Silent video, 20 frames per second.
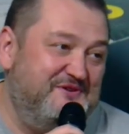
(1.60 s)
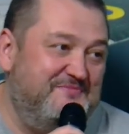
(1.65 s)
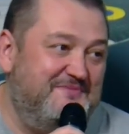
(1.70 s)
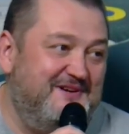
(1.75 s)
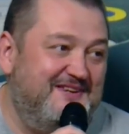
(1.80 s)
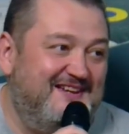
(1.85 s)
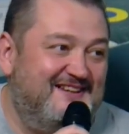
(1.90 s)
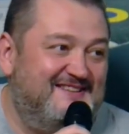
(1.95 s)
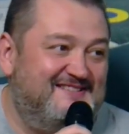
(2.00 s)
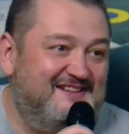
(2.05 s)

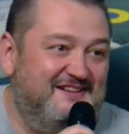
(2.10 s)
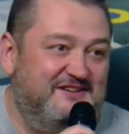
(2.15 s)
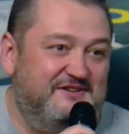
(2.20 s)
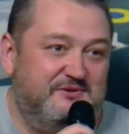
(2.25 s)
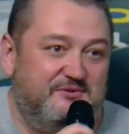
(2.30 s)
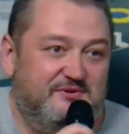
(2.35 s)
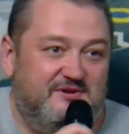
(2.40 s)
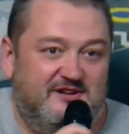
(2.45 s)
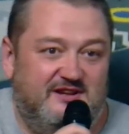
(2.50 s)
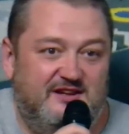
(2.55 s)

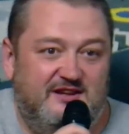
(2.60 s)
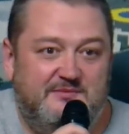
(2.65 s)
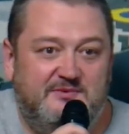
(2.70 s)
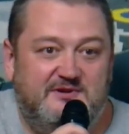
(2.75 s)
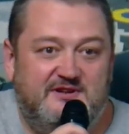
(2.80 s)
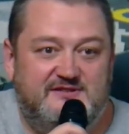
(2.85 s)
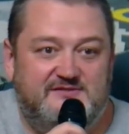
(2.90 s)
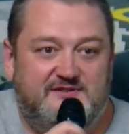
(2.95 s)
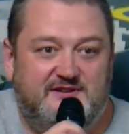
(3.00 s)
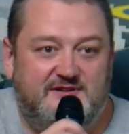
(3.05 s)

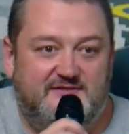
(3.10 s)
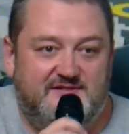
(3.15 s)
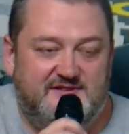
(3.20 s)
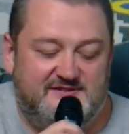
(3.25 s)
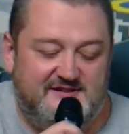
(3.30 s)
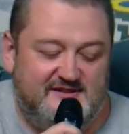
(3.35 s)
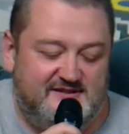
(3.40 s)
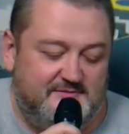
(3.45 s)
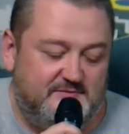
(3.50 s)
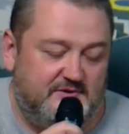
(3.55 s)
resilience and
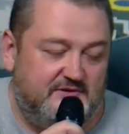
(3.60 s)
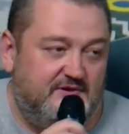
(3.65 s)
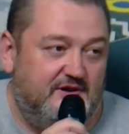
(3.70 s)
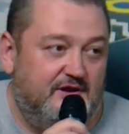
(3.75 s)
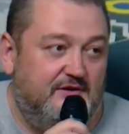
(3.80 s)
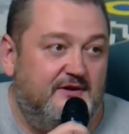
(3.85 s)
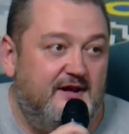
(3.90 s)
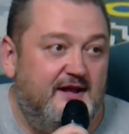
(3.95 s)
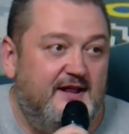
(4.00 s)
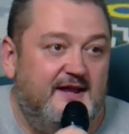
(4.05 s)
fight for
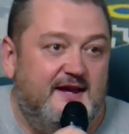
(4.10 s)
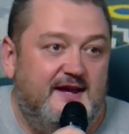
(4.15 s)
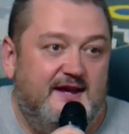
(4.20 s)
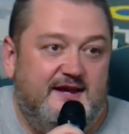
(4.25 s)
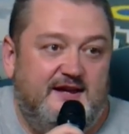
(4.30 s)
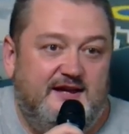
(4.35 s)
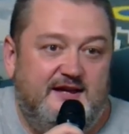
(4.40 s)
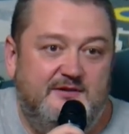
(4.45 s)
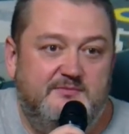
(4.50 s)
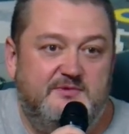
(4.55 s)
freedom. This is
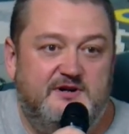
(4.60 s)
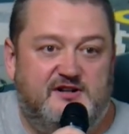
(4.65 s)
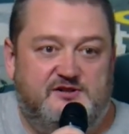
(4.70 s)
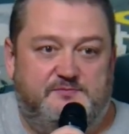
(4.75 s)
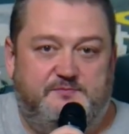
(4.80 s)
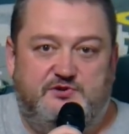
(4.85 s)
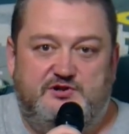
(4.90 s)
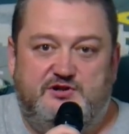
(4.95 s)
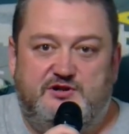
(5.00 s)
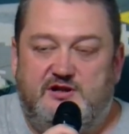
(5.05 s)
Media
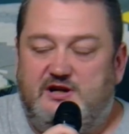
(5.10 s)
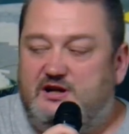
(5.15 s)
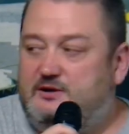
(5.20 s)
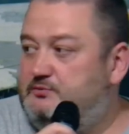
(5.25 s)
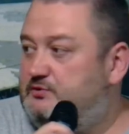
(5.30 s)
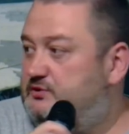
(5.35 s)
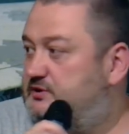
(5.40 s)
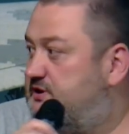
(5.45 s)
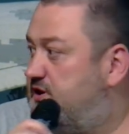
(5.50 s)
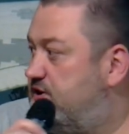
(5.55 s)
Center
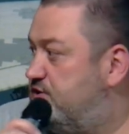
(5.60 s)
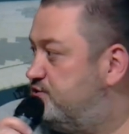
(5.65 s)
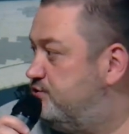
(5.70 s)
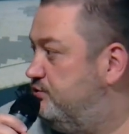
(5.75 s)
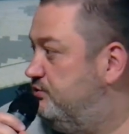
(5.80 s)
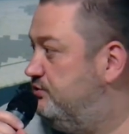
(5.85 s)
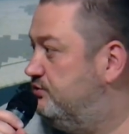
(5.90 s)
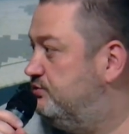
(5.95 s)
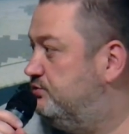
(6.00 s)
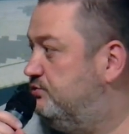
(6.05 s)
Ukraine. My name is
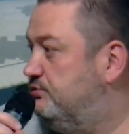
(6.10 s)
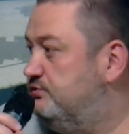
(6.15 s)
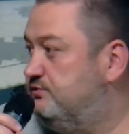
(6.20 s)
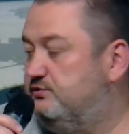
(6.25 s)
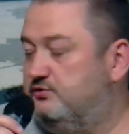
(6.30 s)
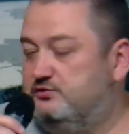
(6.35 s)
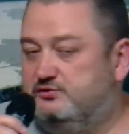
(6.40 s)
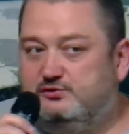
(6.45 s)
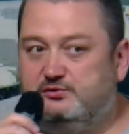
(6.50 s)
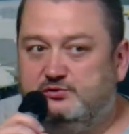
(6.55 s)
Vasily
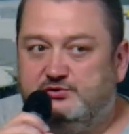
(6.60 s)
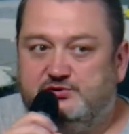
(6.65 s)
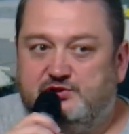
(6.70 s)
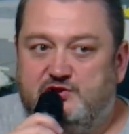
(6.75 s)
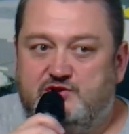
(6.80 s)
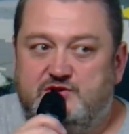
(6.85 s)
Samakhvalo.